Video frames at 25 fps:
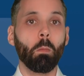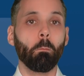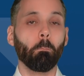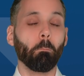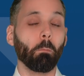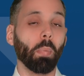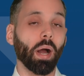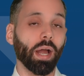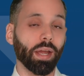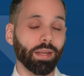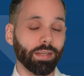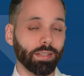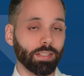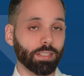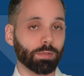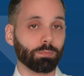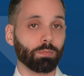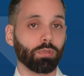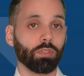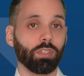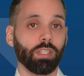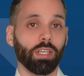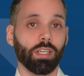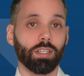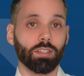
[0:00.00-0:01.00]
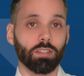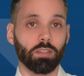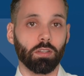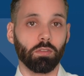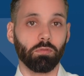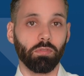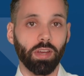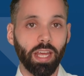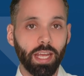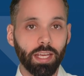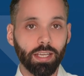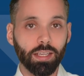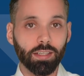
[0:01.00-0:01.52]
minus potential
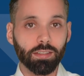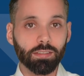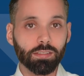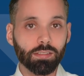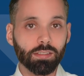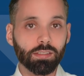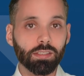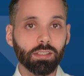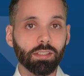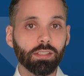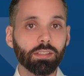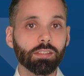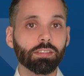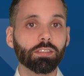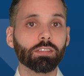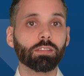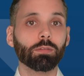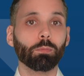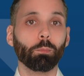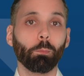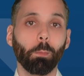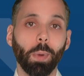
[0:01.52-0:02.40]
vacancies,